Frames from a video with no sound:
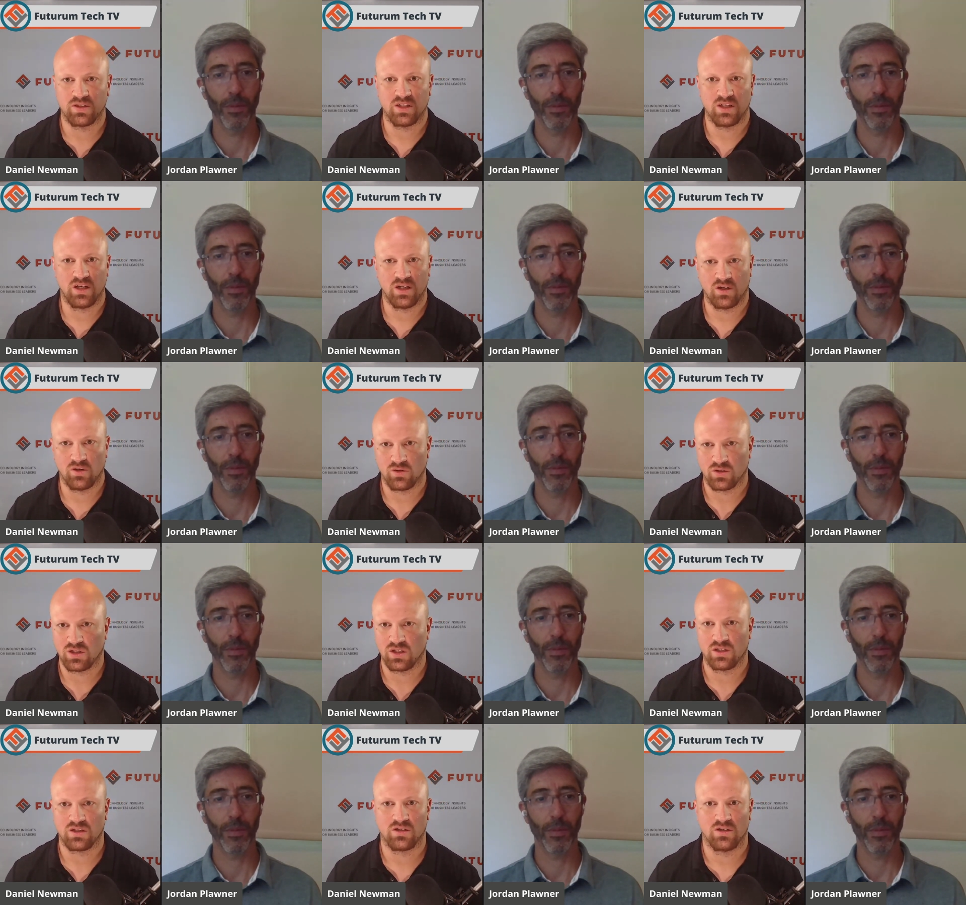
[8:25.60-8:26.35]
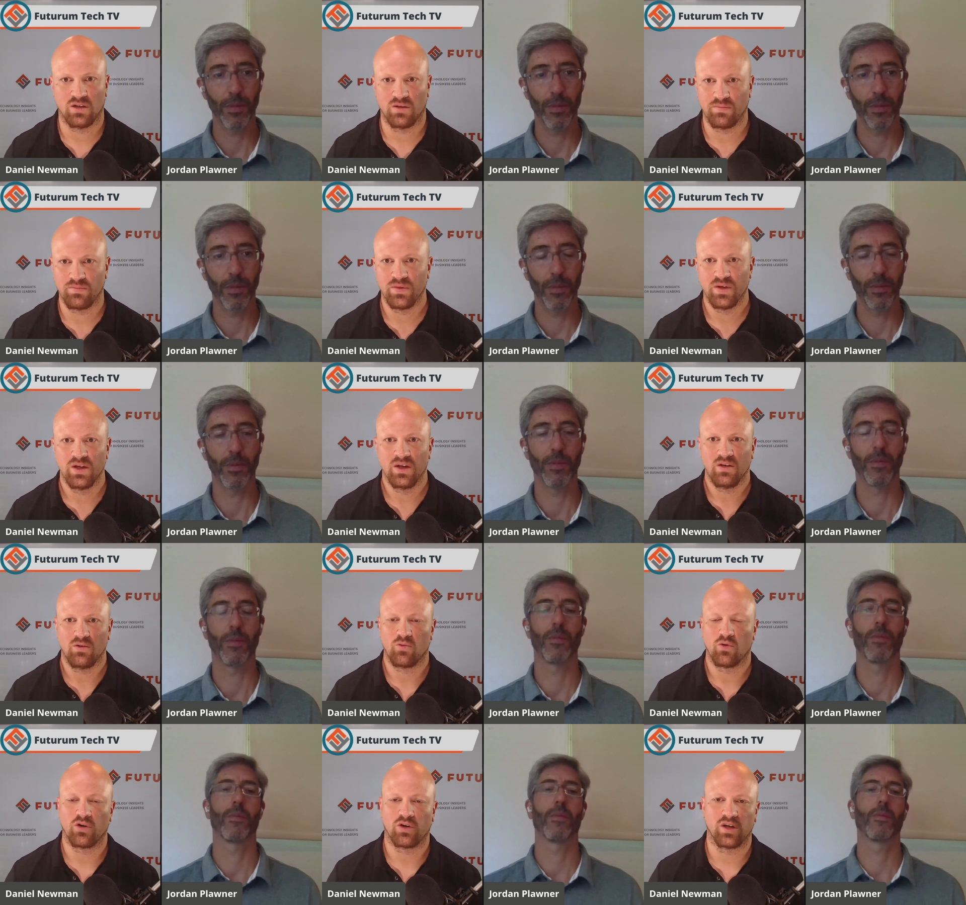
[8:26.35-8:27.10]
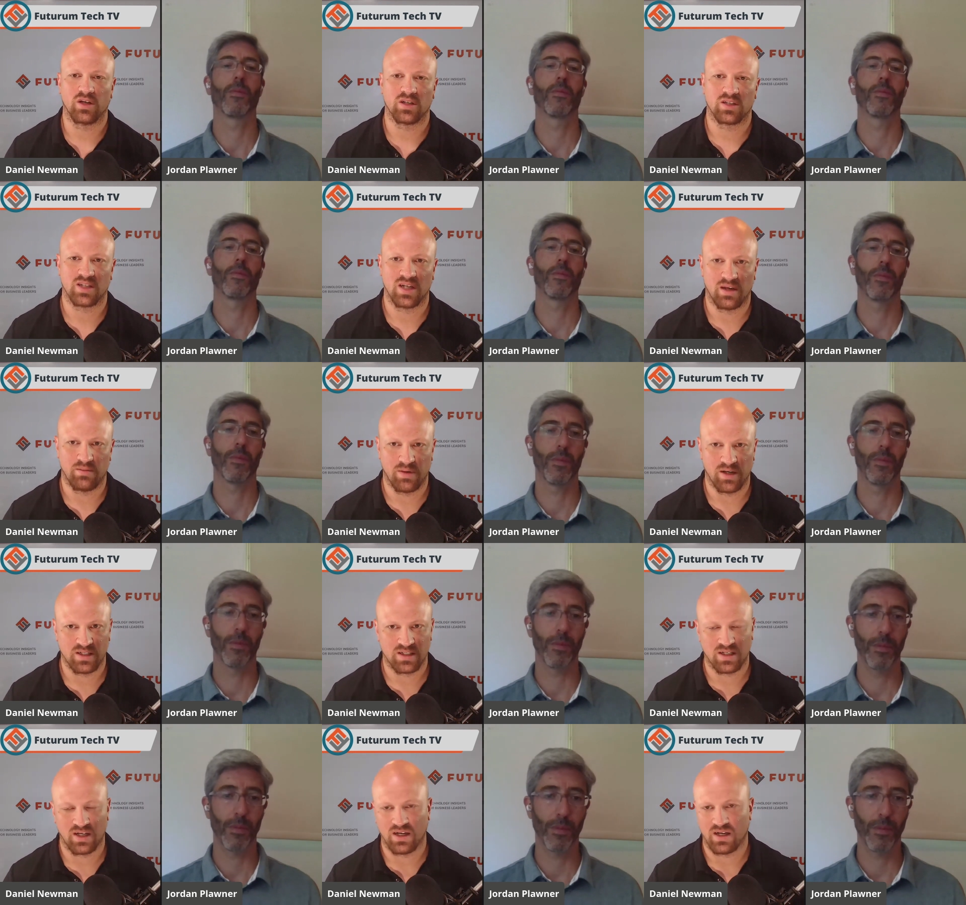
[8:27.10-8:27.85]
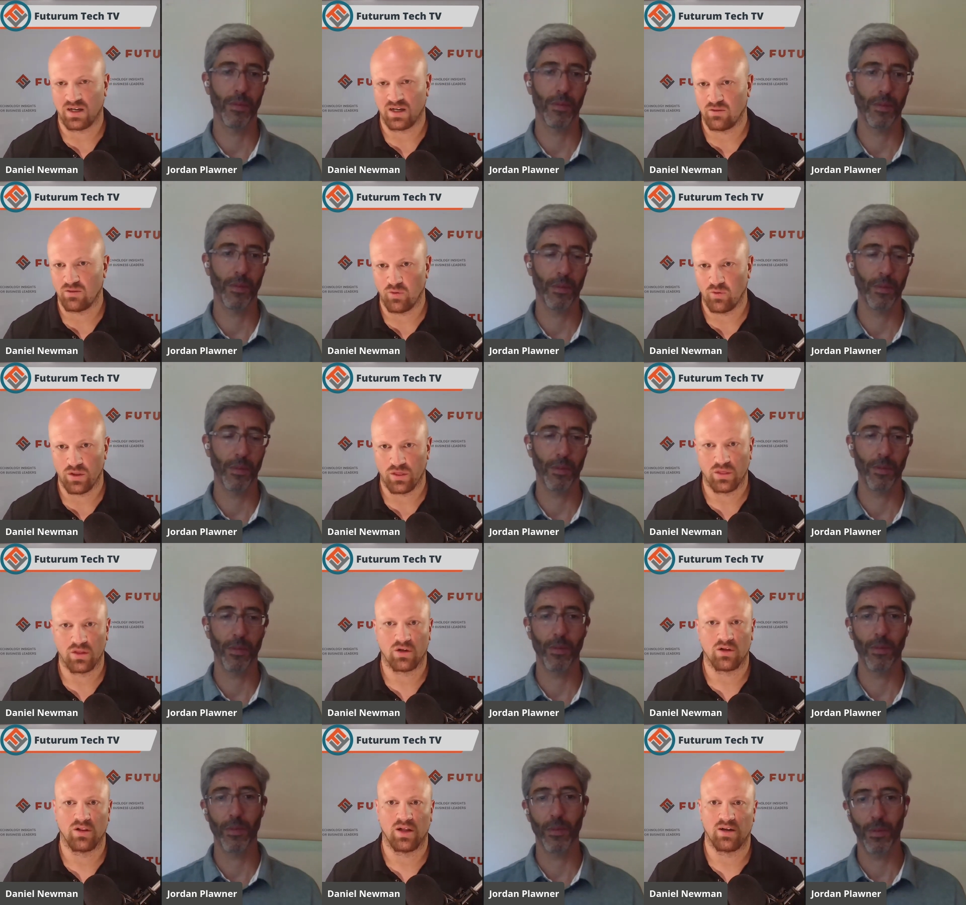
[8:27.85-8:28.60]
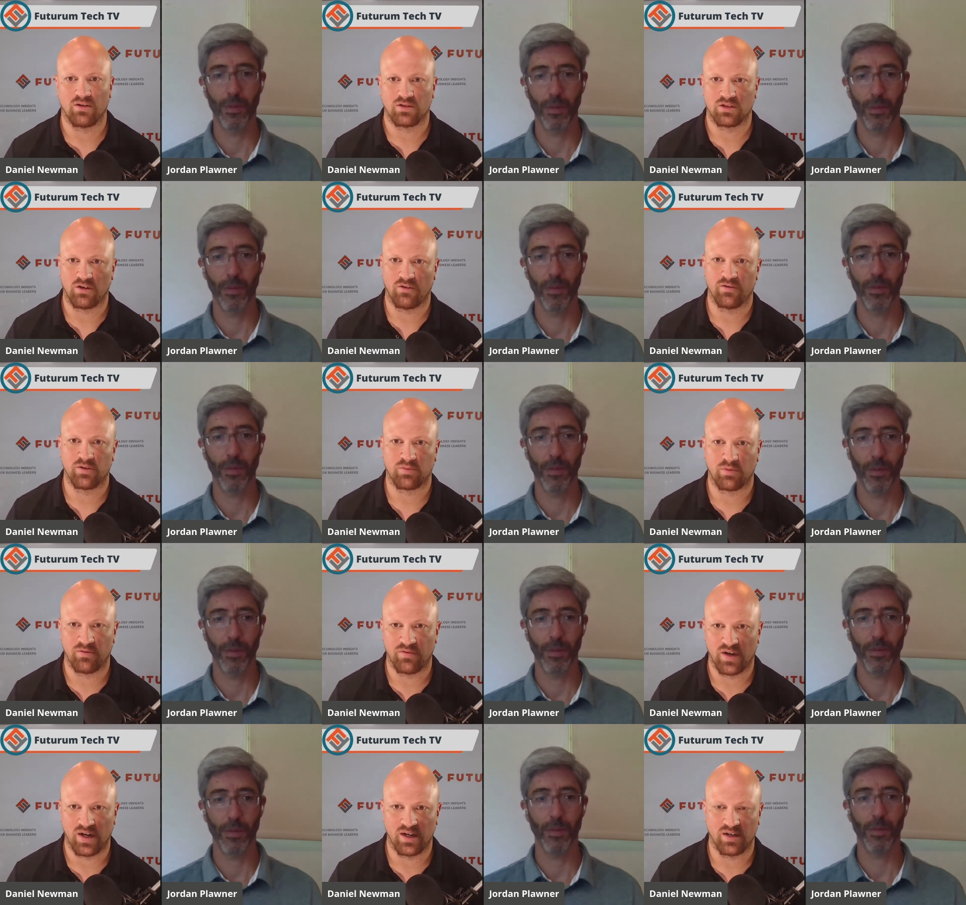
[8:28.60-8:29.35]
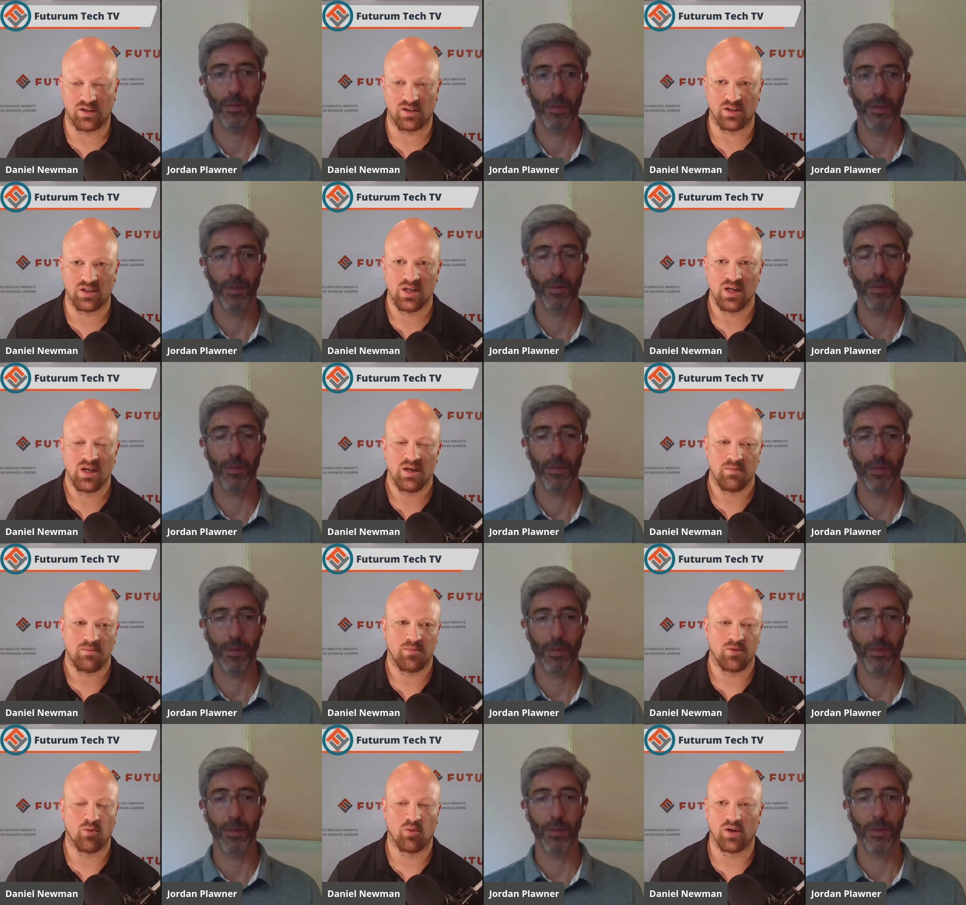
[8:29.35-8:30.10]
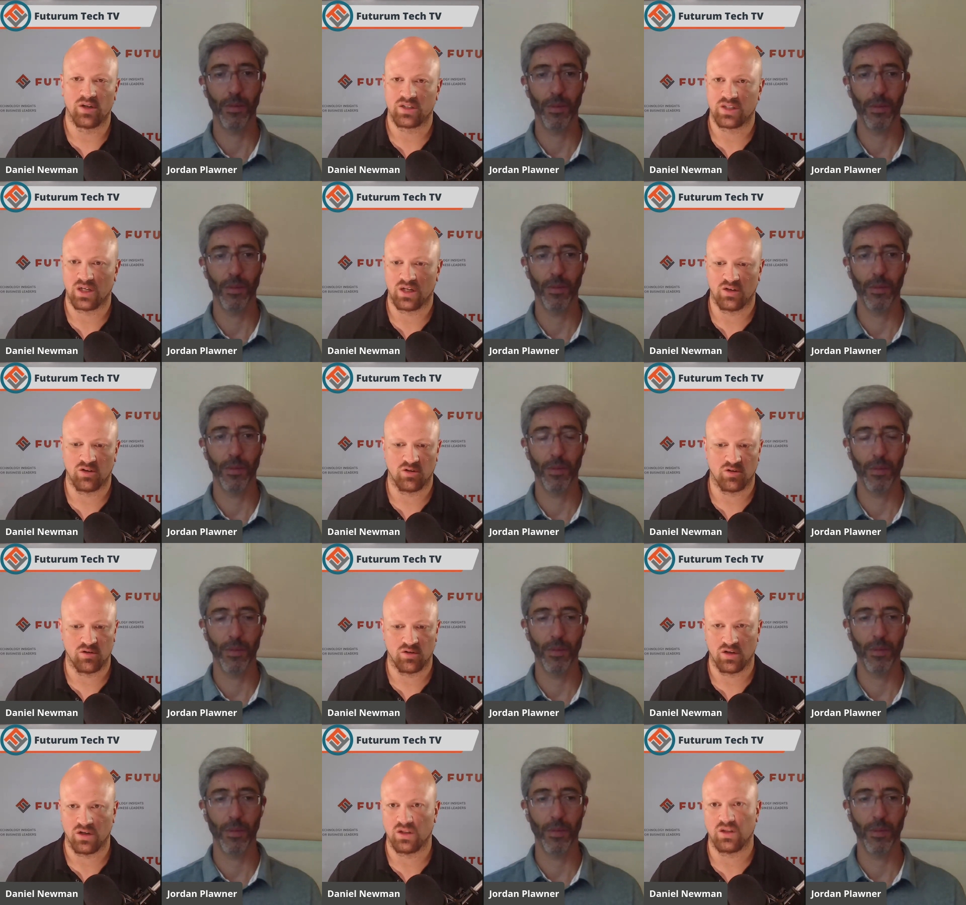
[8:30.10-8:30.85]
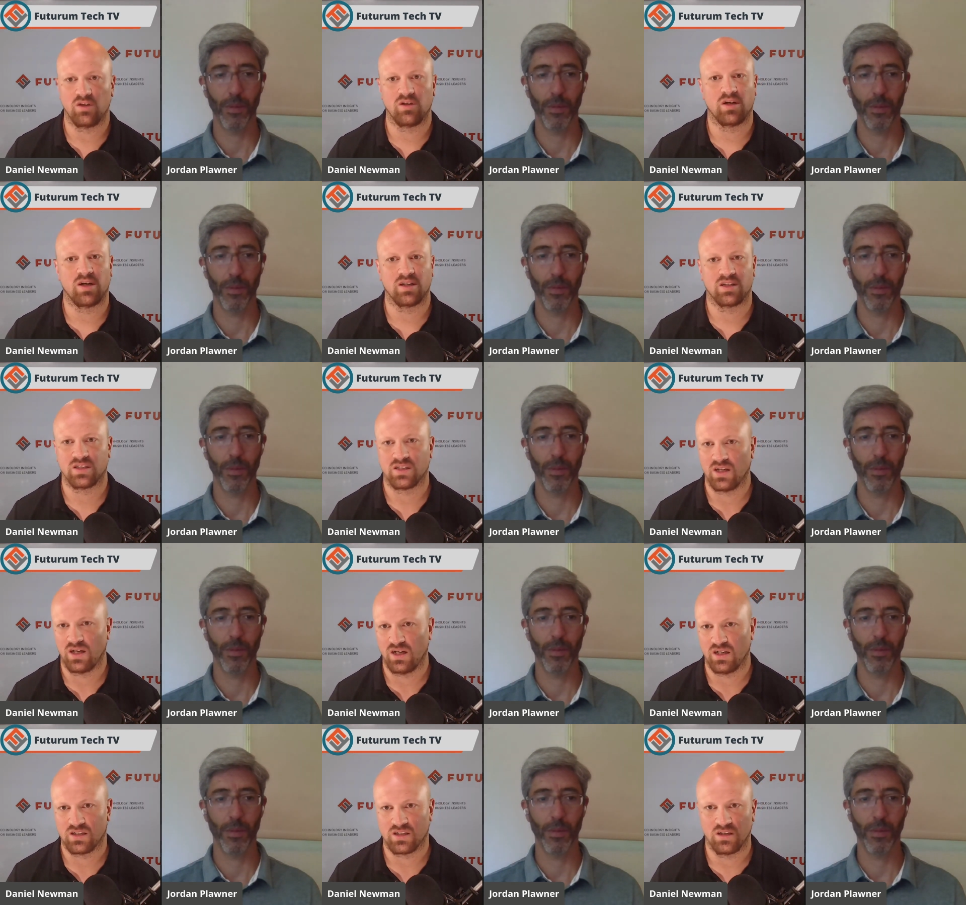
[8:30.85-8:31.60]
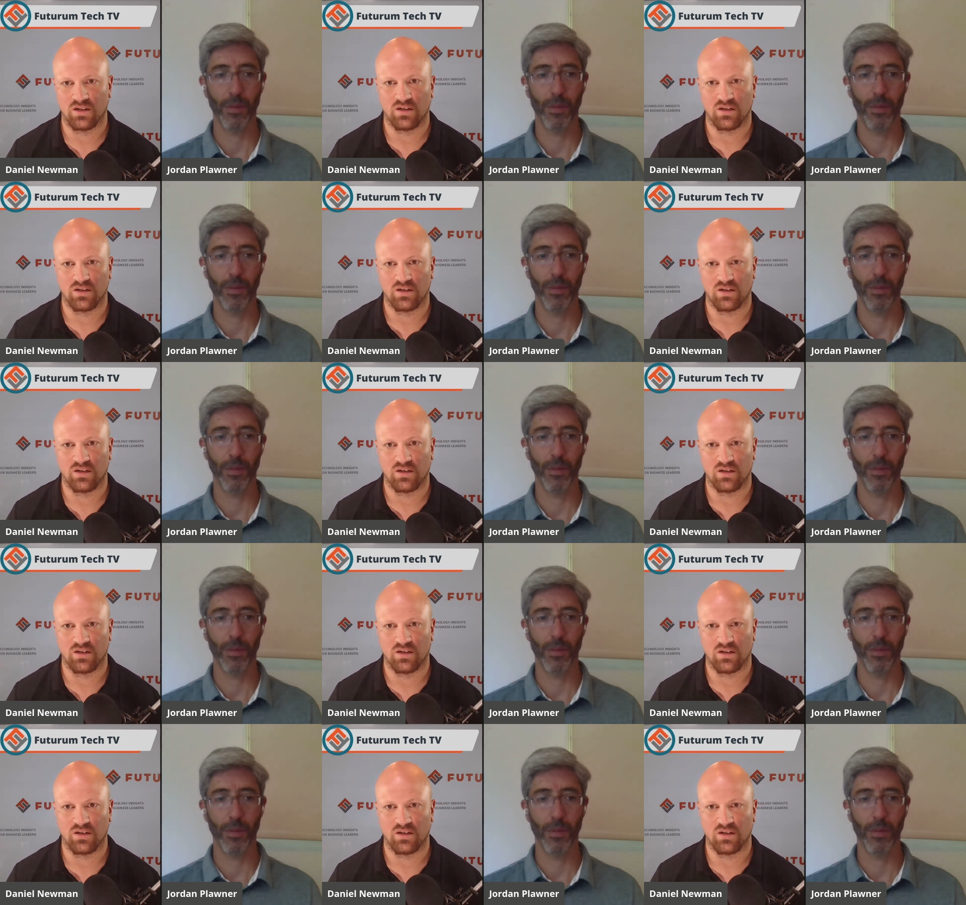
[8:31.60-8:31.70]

Speaker 1: it's ecosystem, working side by side with the cloud service providers, the ones here in the United States